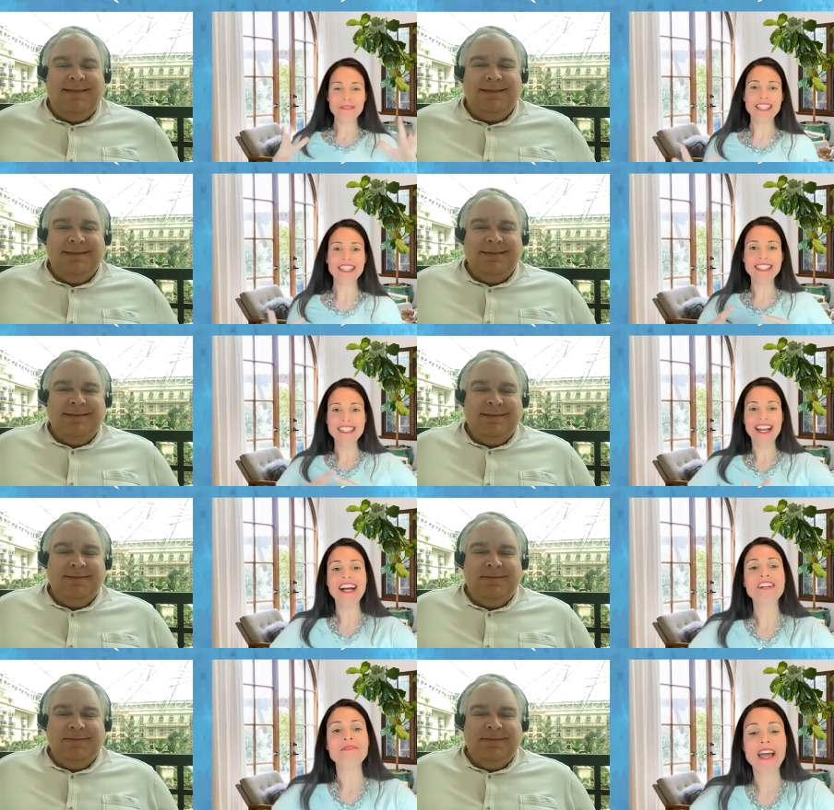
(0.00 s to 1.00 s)
Speaker 1: mean,
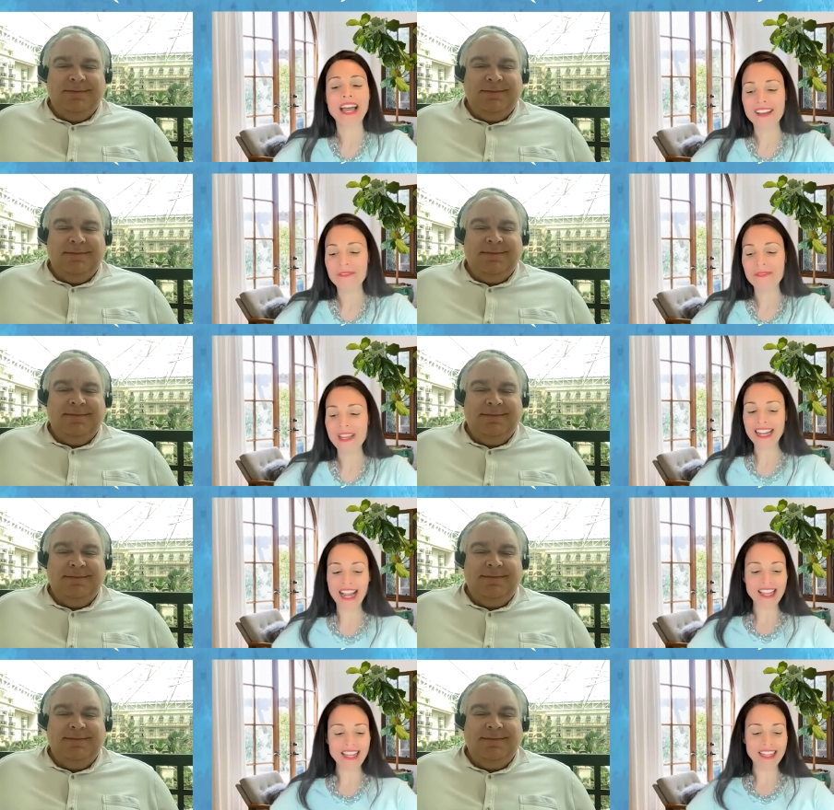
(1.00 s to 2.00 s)
um, when
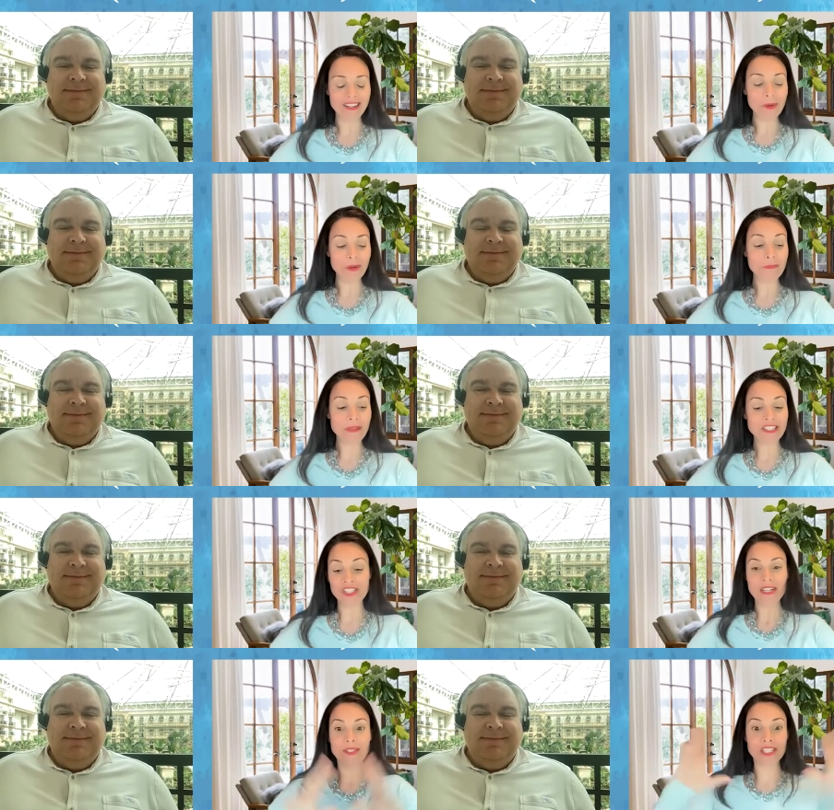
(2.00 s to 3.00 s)
I uh, woke up
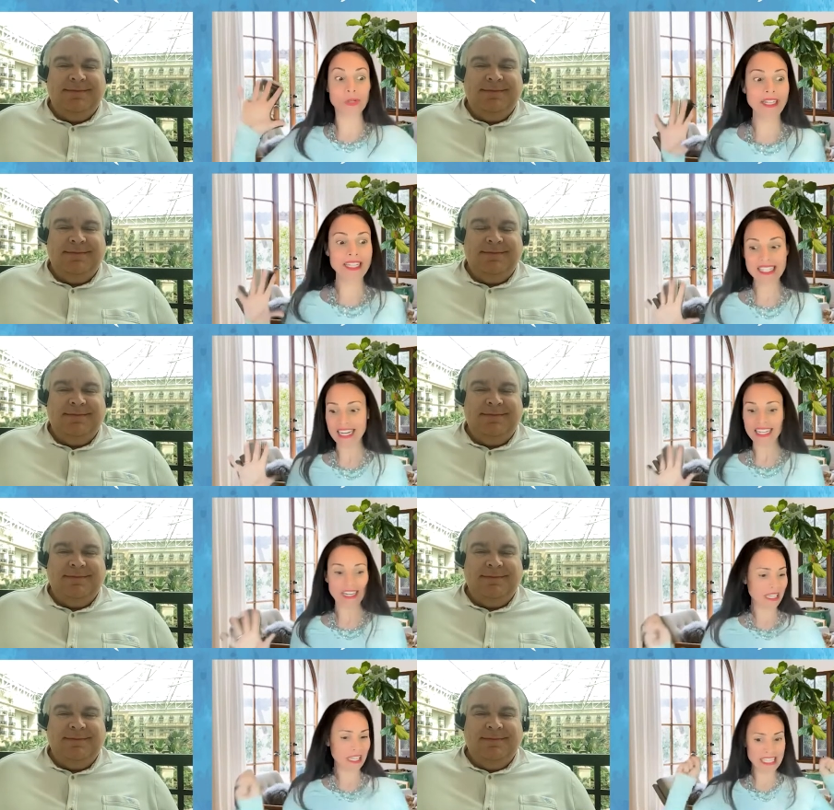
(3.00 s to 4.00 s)
yesterday, it was the 22nd. I
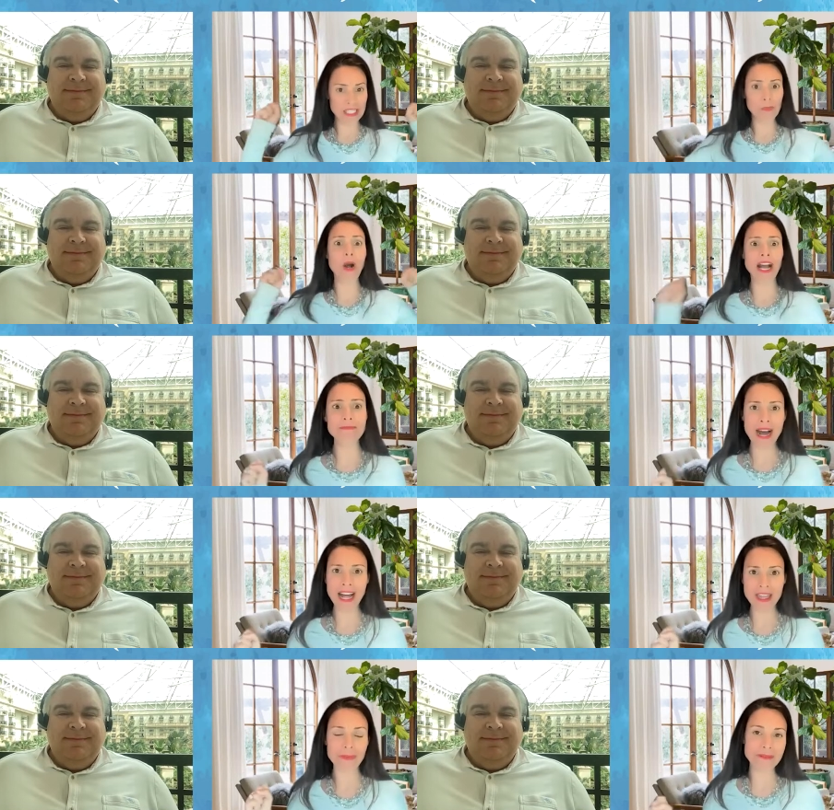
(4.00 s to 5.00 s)
was like, it's one
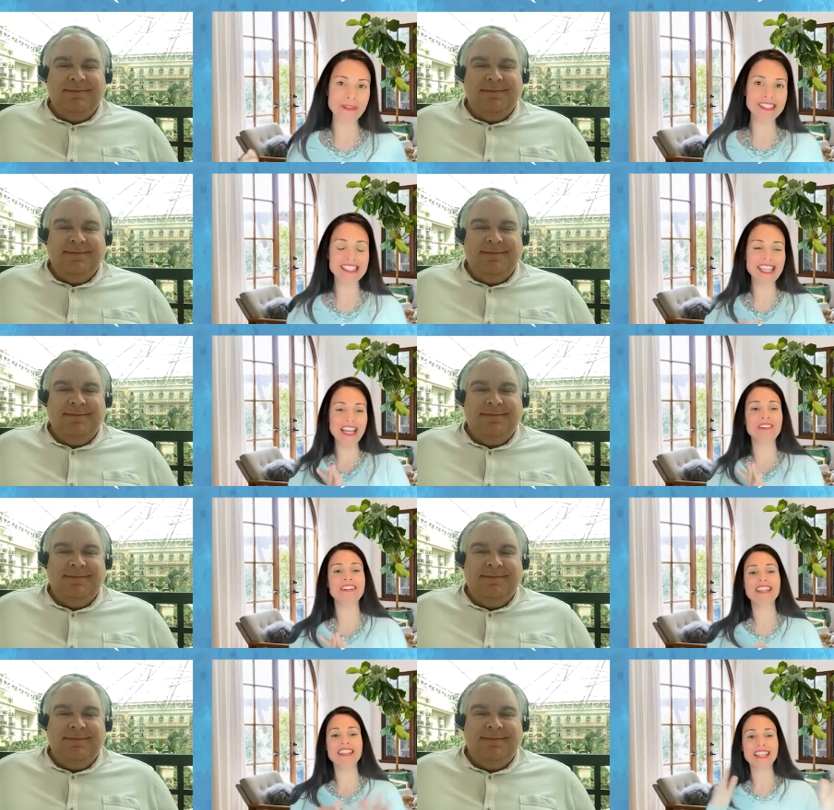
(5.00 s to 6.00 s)
month, one month to go.
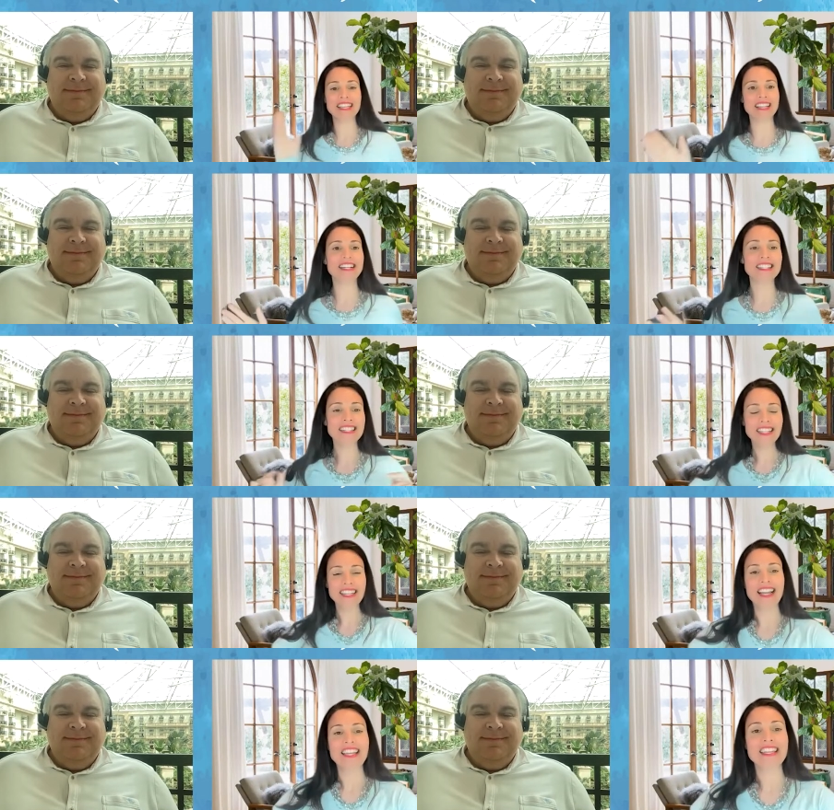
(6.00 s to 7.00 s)
I think uh,
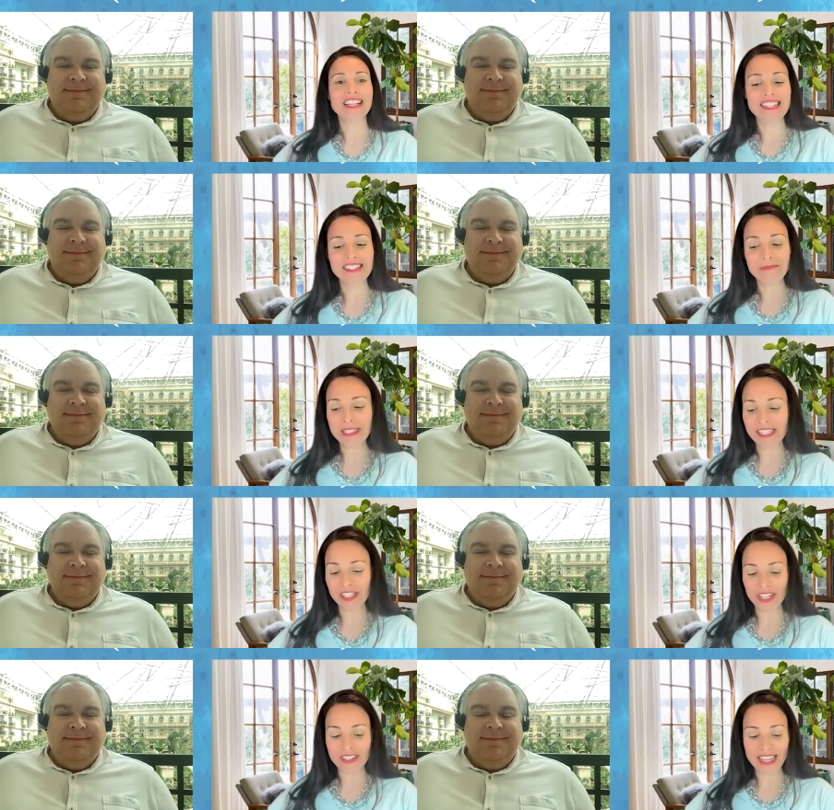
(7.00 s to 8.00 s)
I think I must have
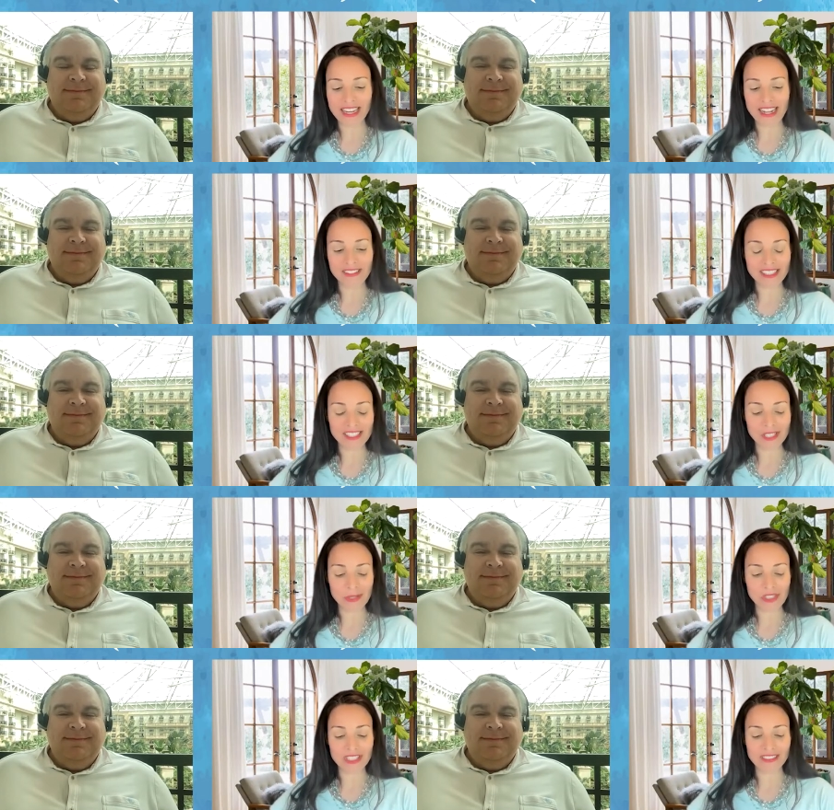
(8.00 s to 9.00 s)
shared that out on
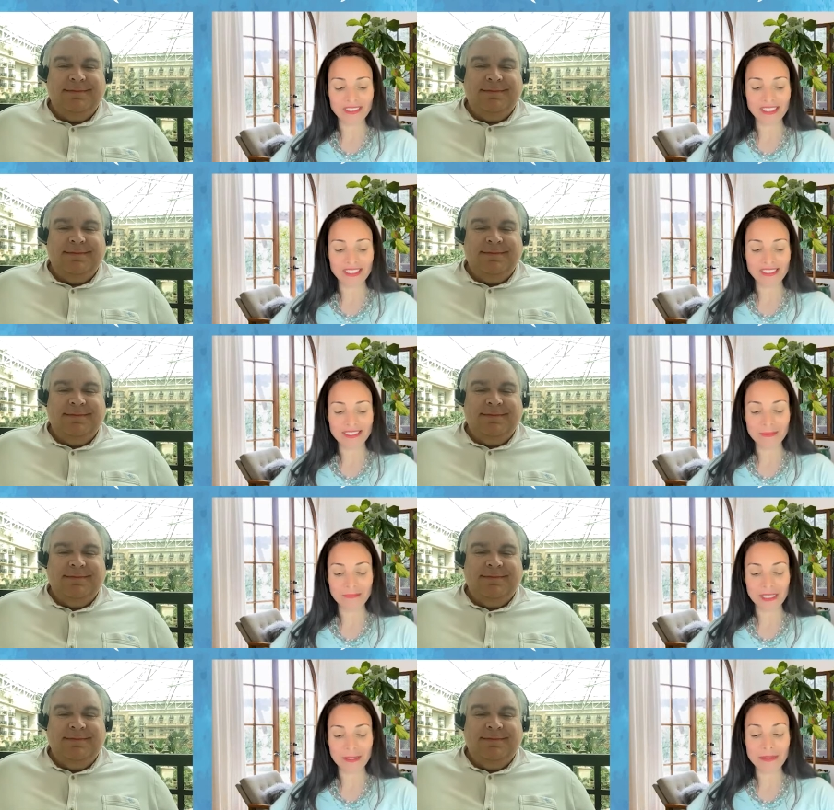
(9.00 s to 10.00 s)
social uh,
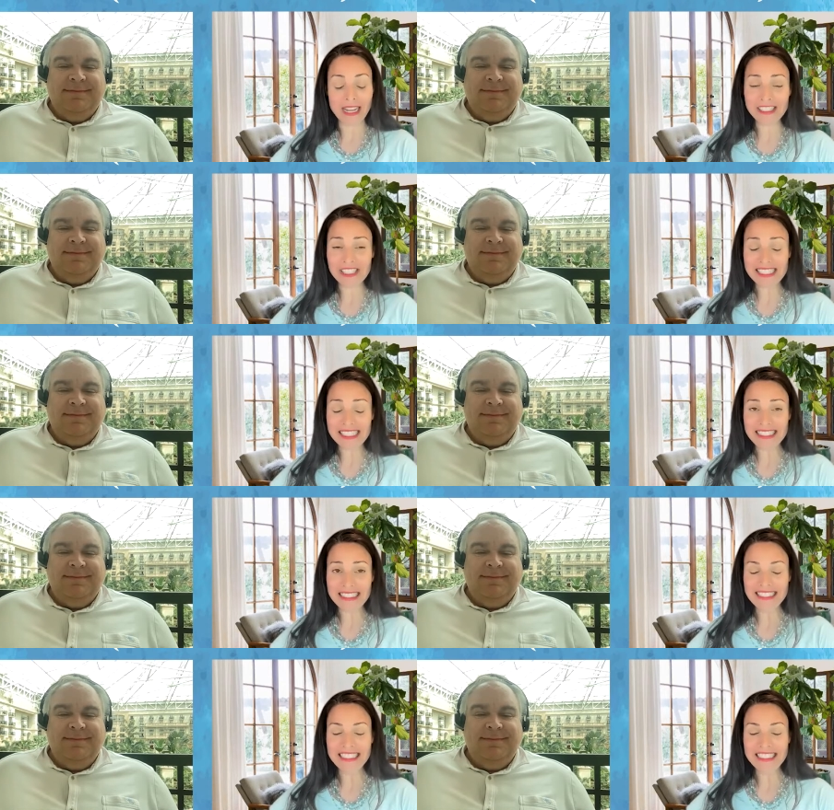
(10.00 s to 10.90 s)
obnoxiously,